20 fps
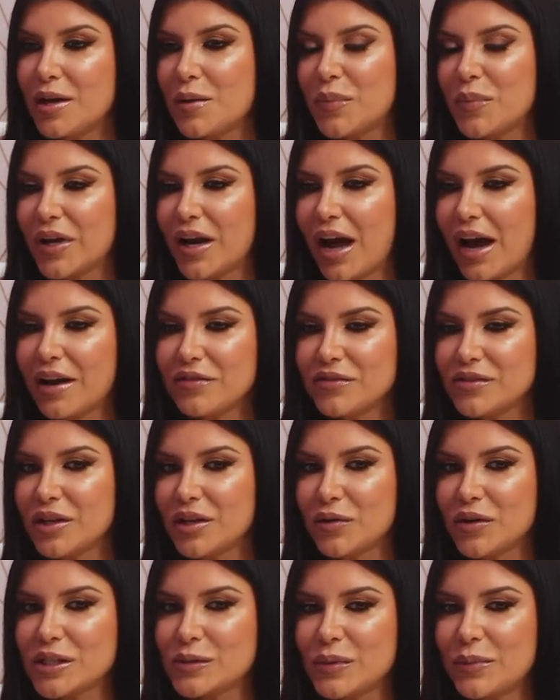But I've
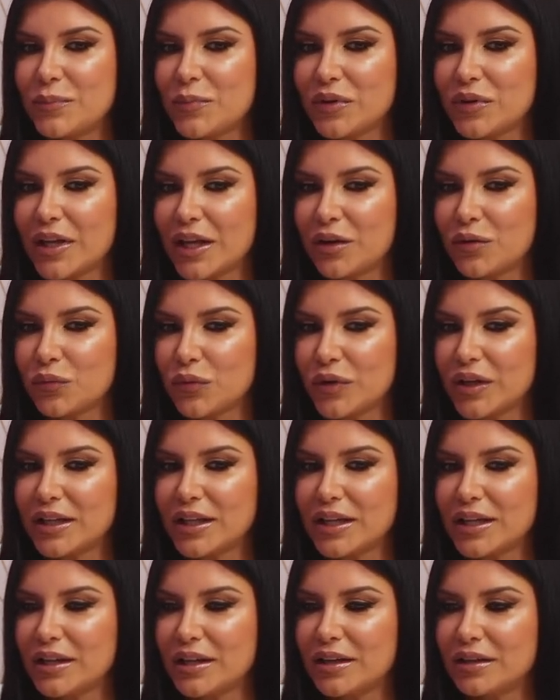noticed people like
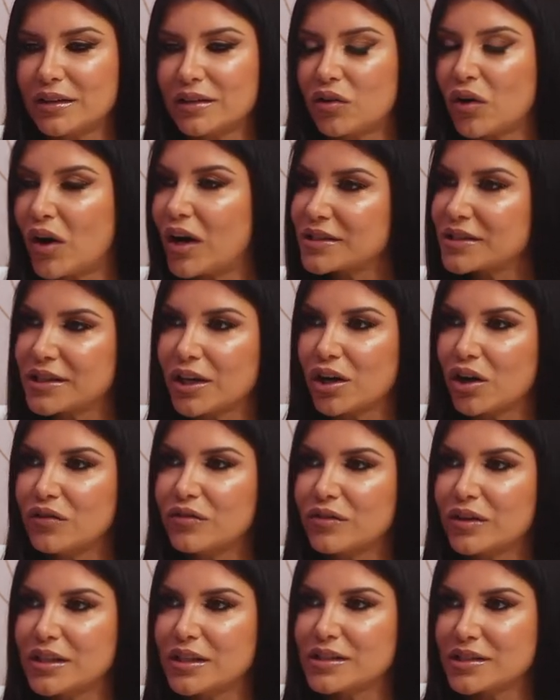really crossing
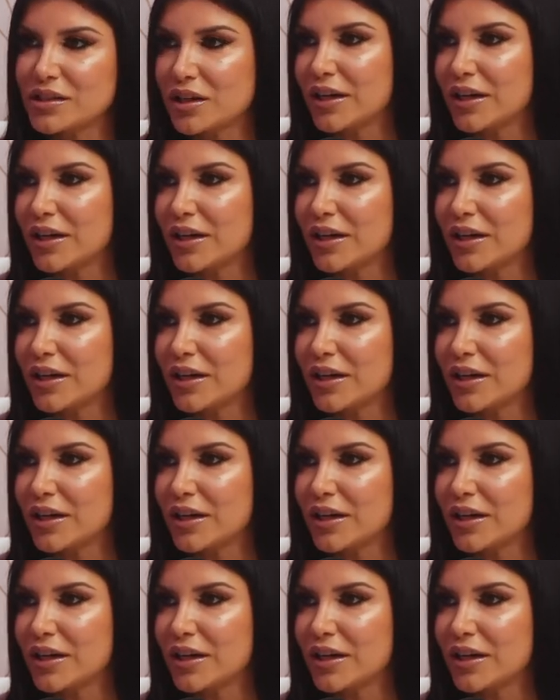over and